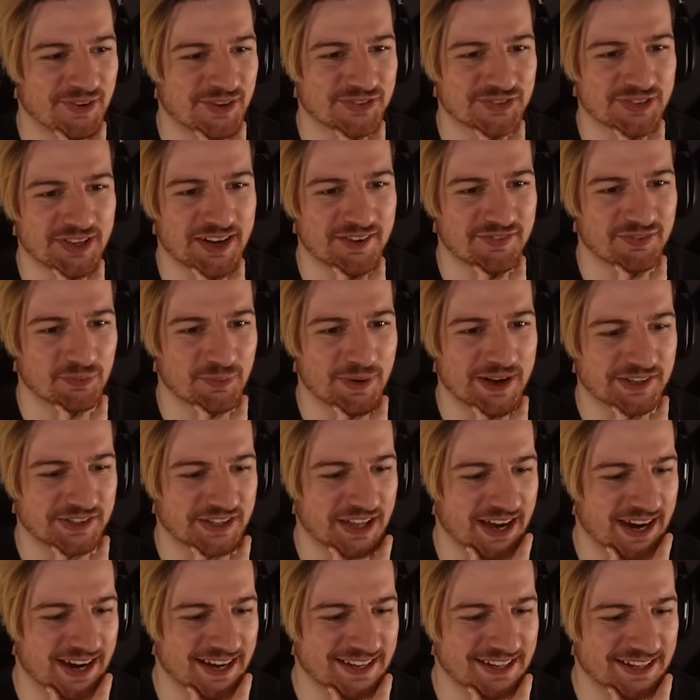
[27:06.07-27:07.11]
first off, where's
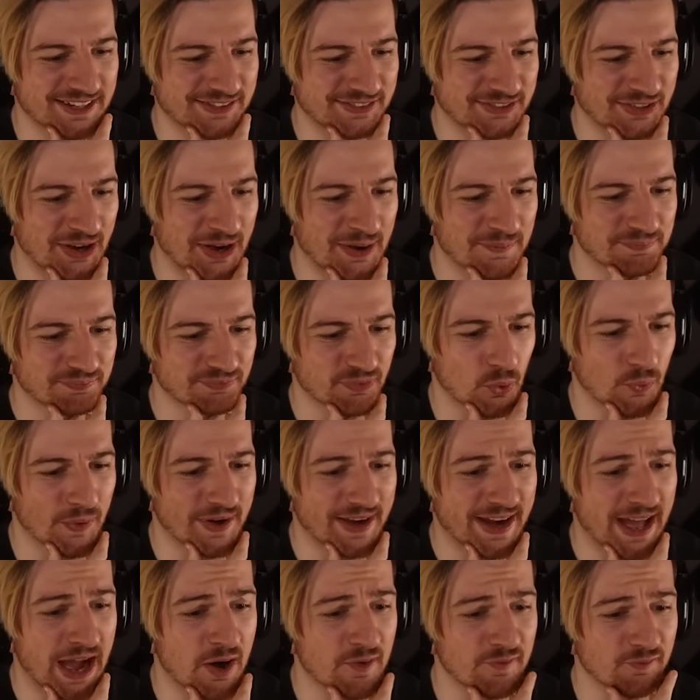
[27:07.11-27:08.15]
the ID, sir? Throw
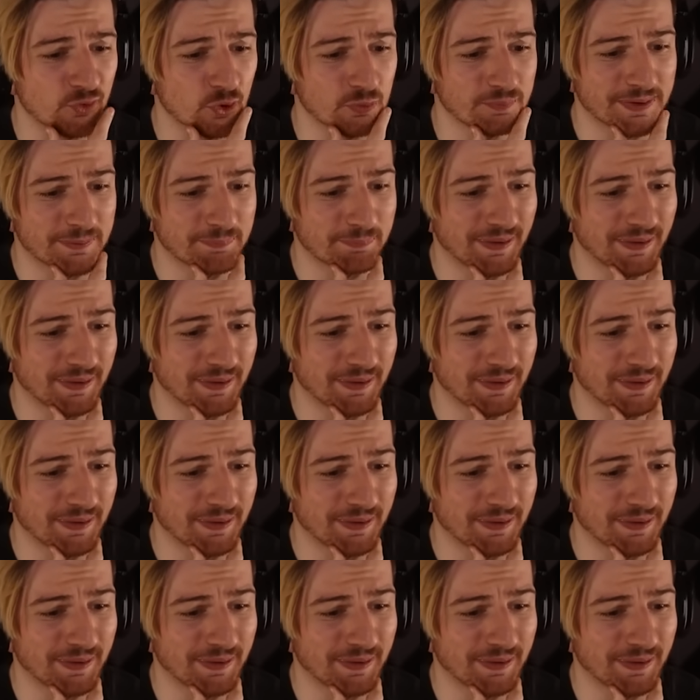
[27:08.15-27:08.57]
it down for me,